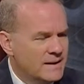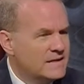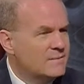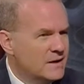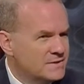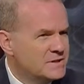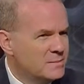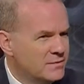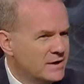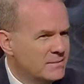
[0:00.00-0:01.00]
email is up
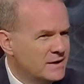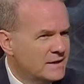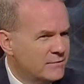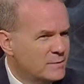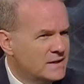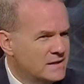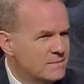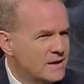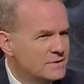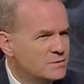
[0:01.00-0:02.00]
and running, my government
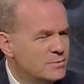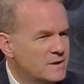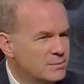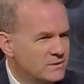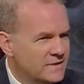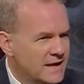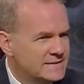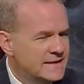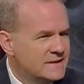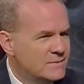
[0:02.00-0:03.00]
email, so people have
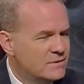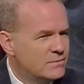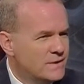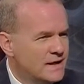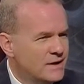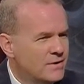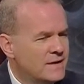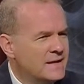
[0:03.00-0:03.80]
contacted me through there.